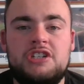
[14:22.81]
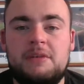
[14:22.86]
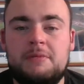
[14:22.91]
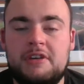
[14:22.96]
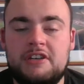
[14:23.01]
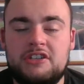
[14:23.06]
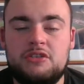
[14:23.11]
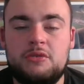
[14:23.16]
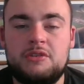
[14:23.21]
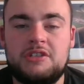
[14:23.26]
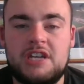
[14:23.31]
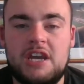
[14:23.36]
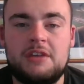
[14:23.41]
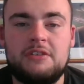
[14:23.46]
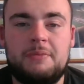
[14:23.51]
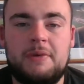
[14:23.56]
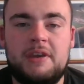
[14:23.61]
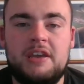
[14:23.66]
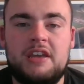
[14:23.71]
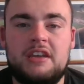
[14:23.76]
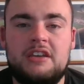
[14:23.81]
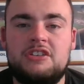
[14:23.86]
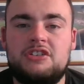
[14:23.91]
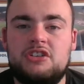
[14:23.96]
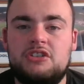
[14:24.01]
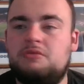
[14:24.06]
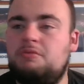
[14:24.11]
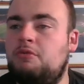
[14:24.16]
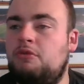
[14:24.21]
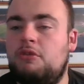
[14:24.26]
make sure James Beattie's
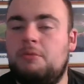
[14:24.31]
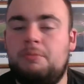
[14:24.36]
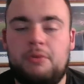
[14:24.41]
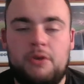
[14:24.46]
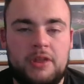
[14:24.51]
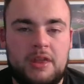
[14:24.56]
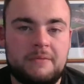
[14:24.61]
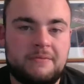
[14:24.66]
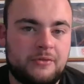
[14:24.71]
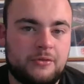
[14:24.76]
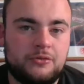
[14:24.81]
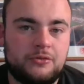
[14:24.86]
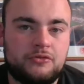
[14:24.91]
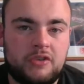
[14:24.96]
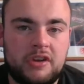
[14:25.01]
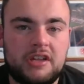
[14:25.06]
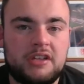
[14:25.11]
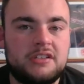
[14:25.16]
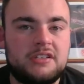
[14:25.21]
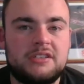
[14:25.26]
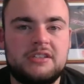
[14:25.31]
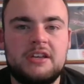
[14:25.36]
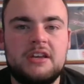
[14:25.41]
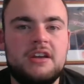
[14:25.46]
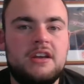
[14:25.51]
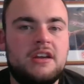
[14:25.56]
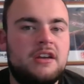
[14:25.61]
just putting them through drills.